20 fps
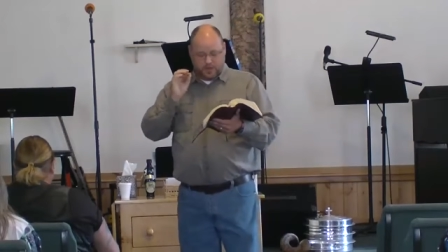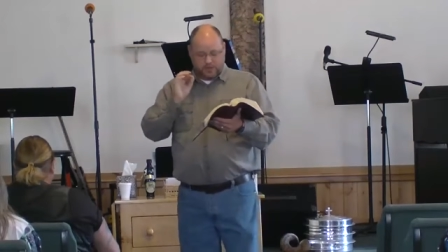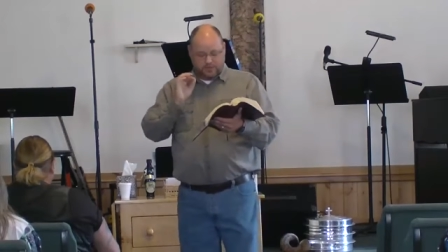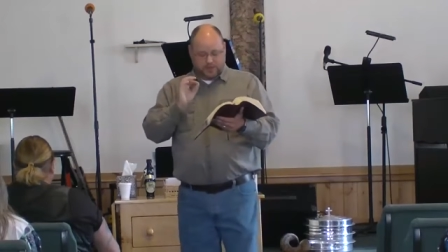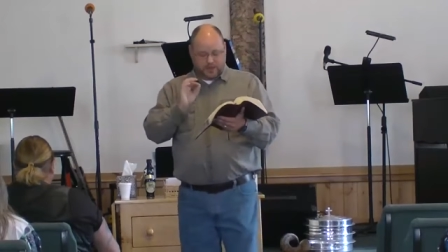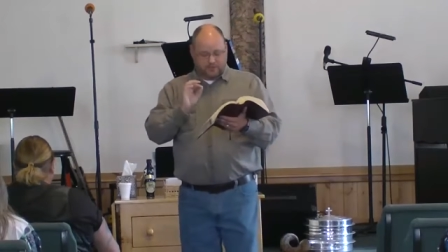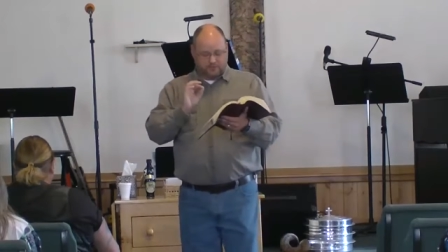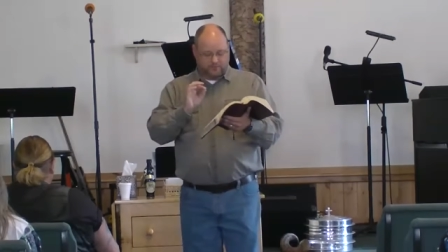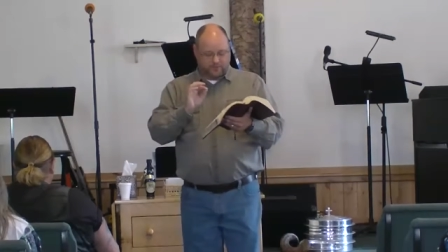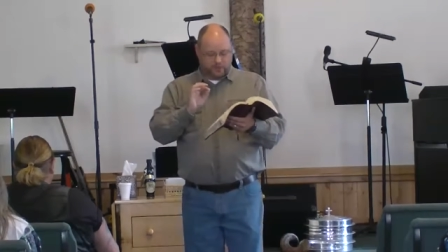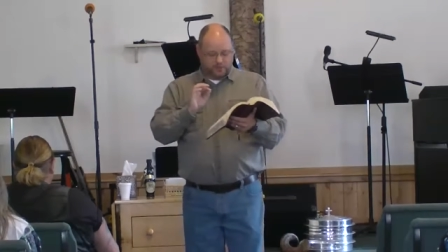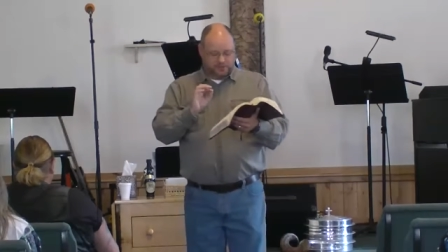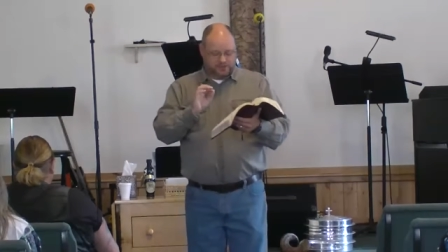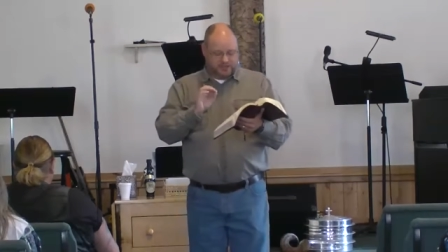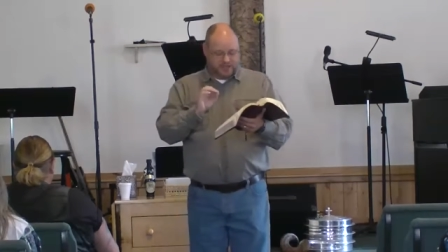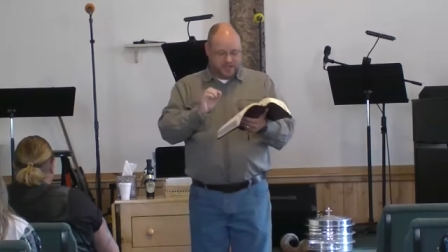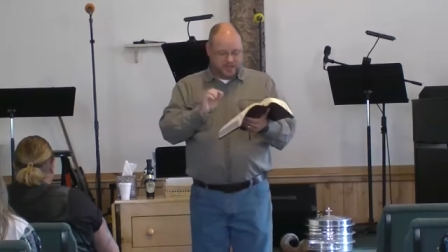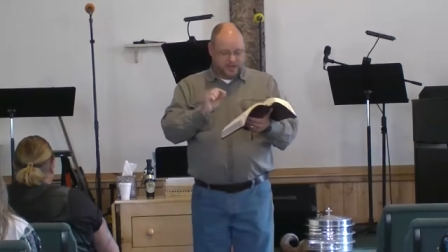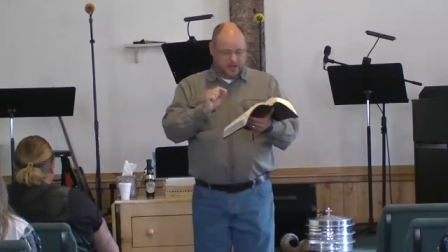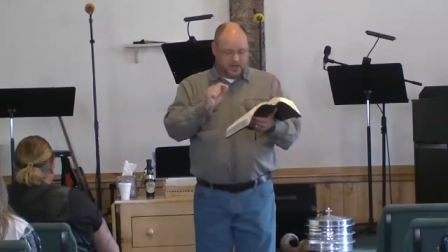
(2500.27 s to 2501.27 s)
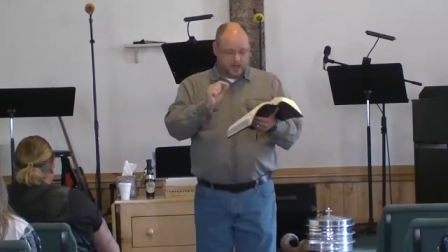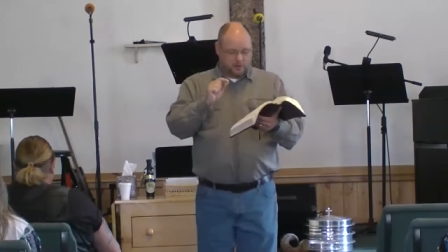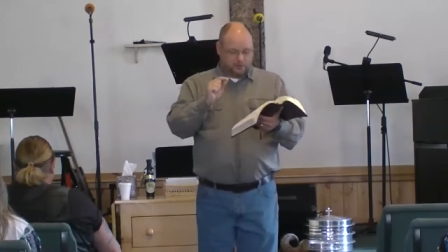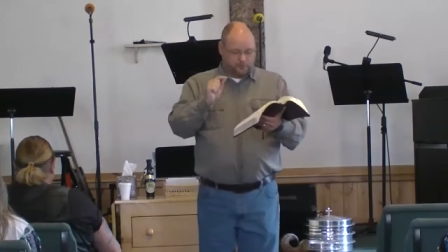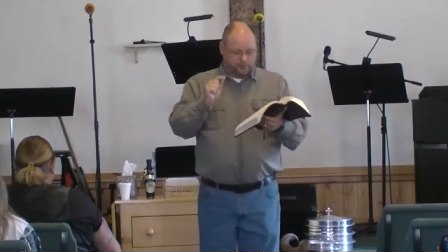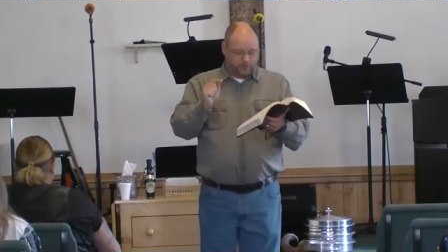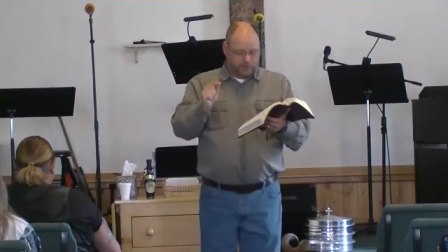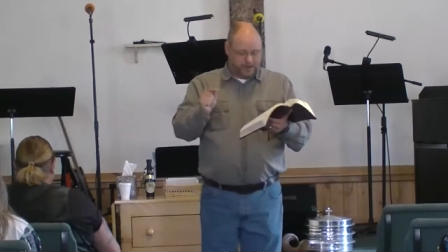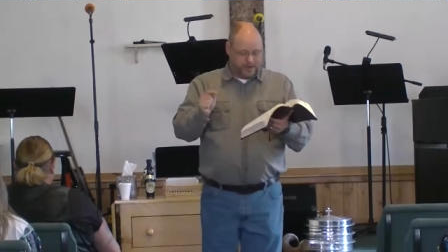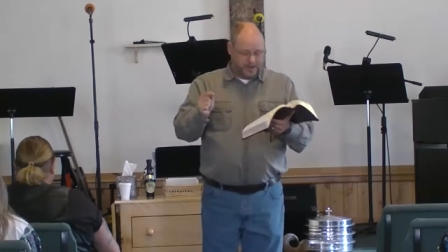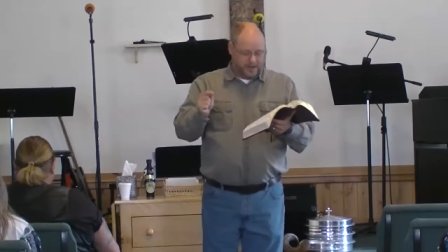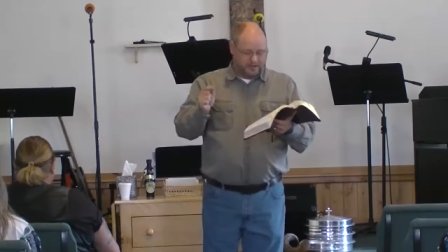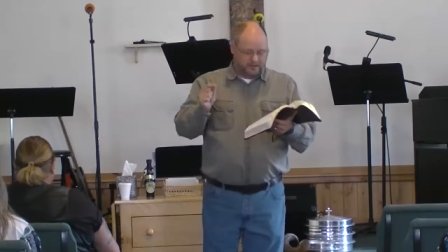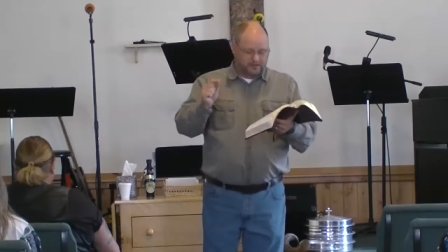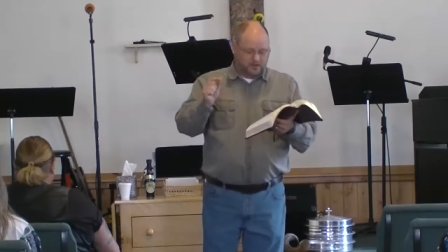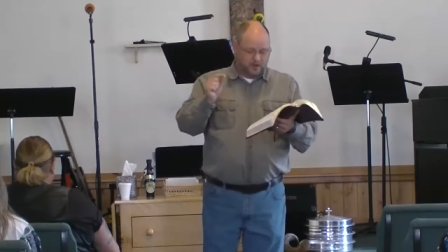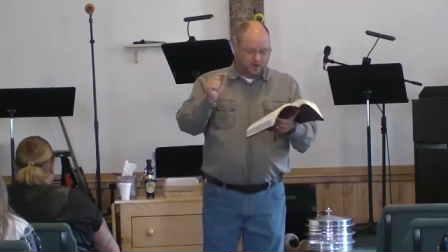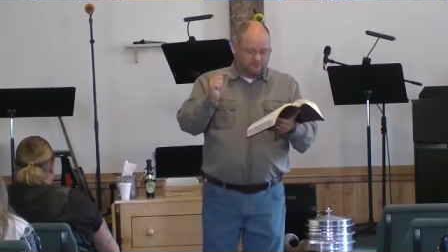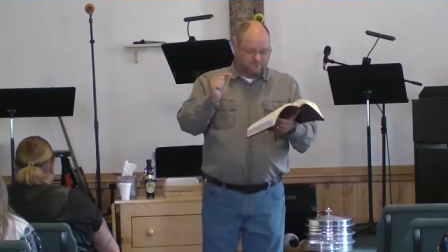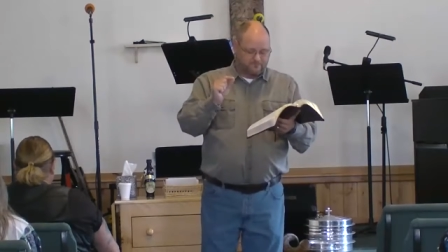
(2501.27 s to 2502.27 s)
And then verse 10
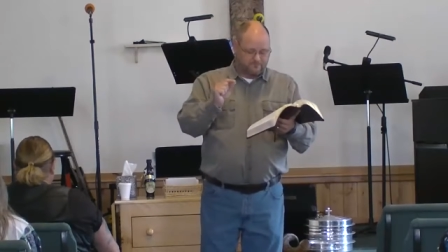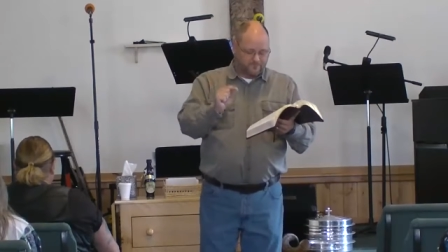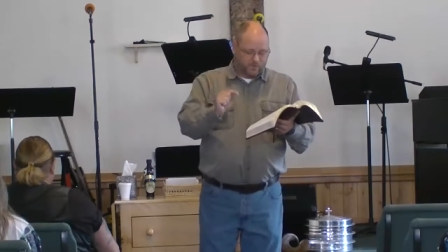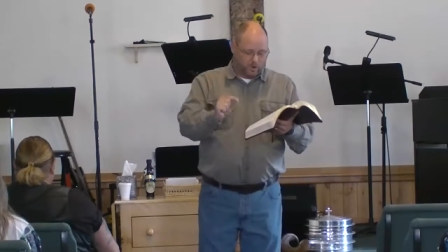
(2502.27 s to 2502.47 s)
Bring the